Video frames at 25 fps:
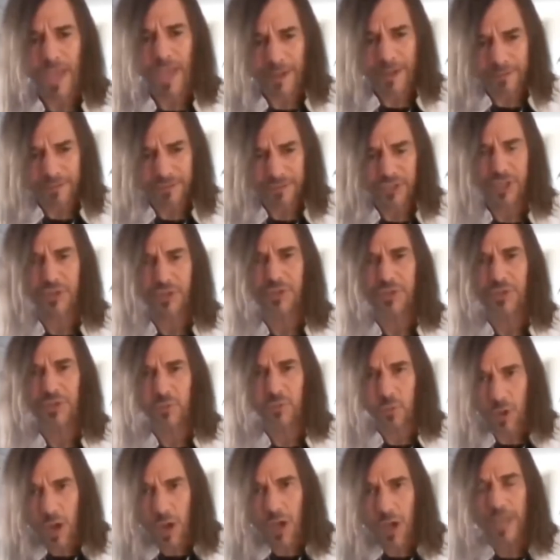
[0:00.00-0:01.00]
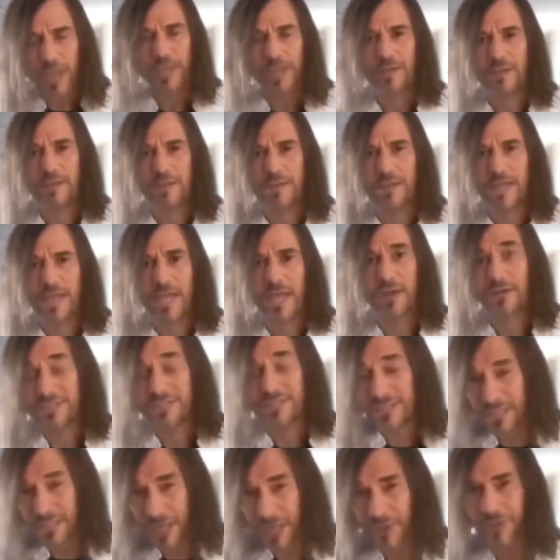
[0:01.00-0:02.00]
And I've shown you why
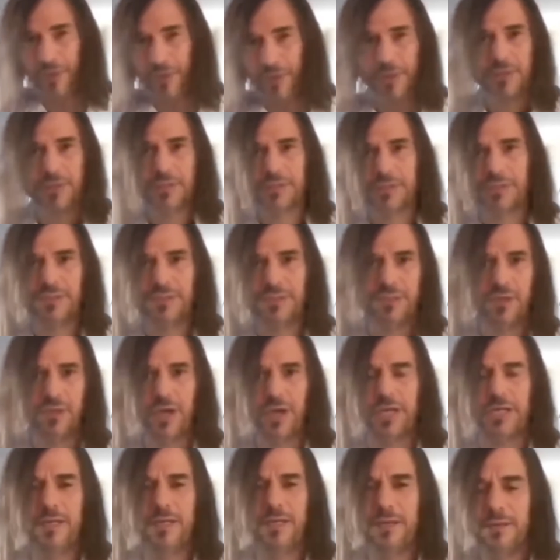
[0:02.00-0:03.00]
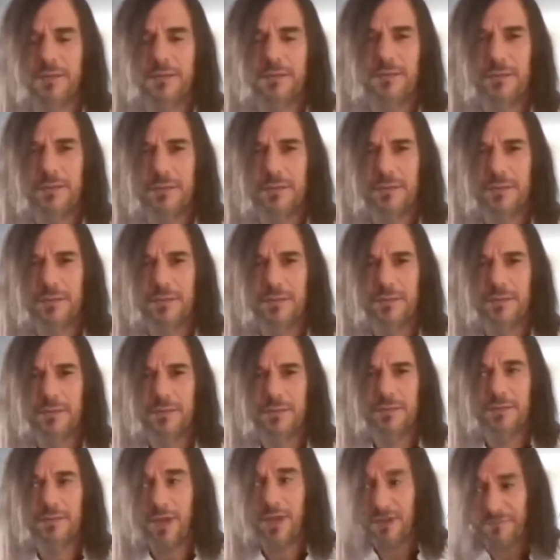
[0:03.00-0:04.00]
they are a secret society.
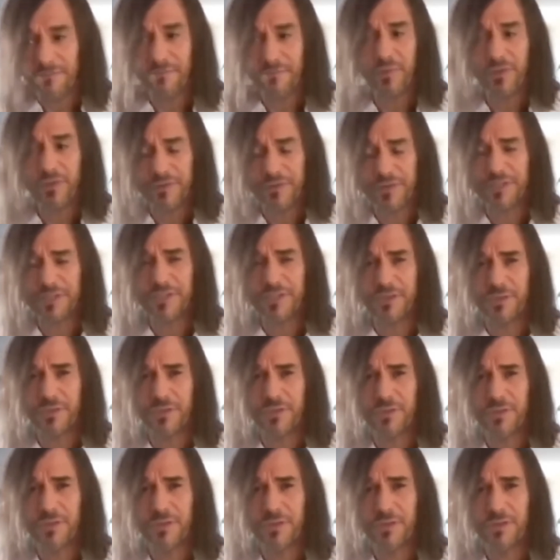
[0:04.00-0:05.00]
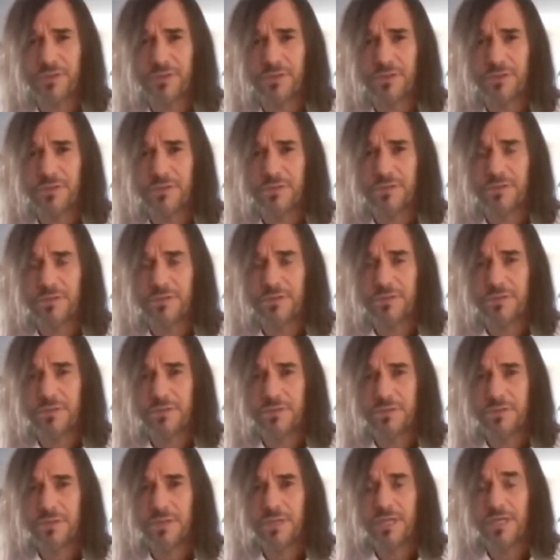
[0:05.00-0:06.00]
I've proven it to you.
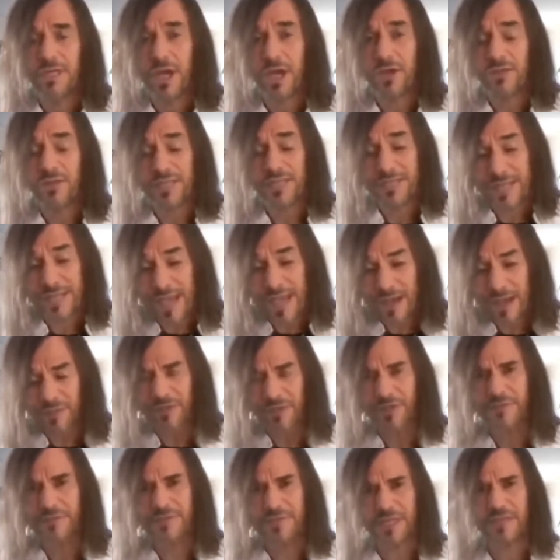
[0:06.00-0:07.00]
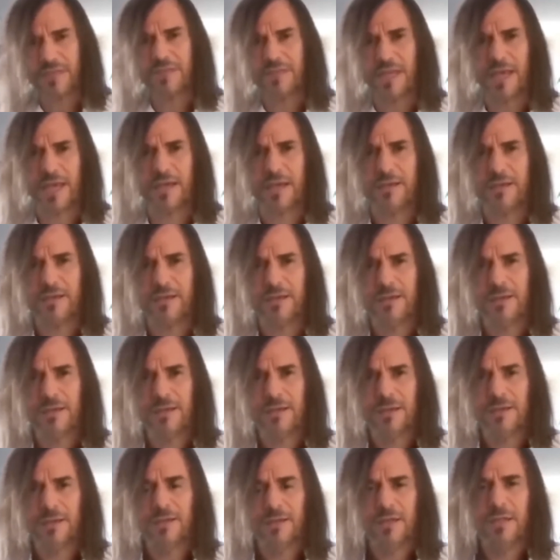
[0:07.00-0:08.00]
And only now that I've done that,
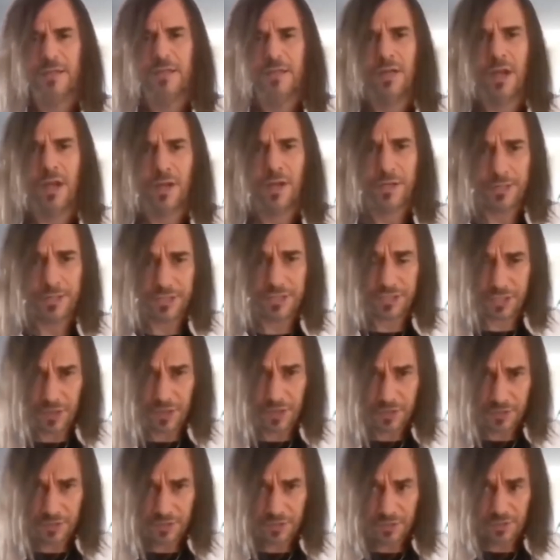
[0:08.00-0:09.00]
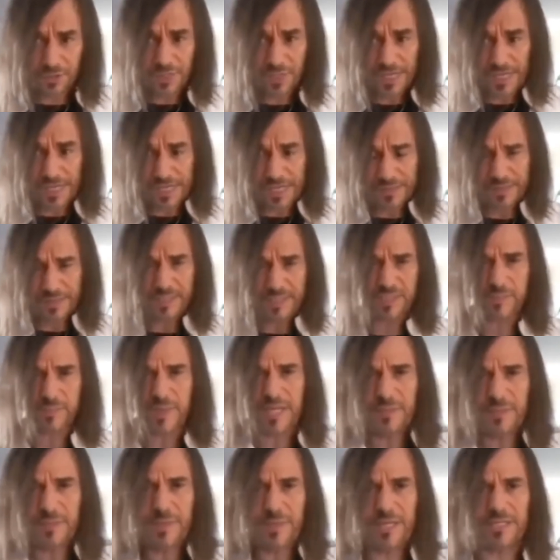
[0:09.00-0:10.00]
I can show you in
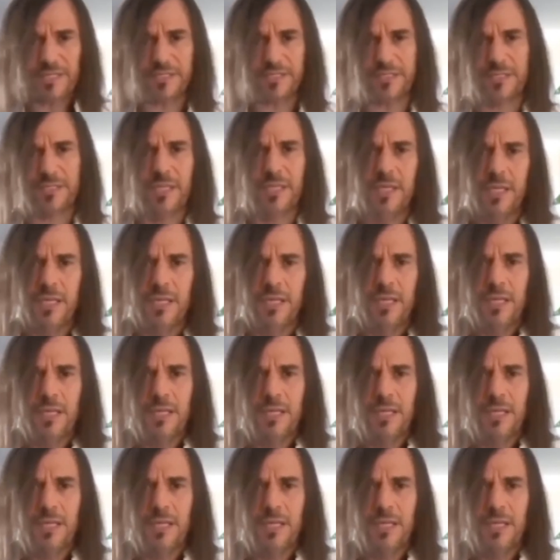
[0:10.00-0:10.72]
this many minutes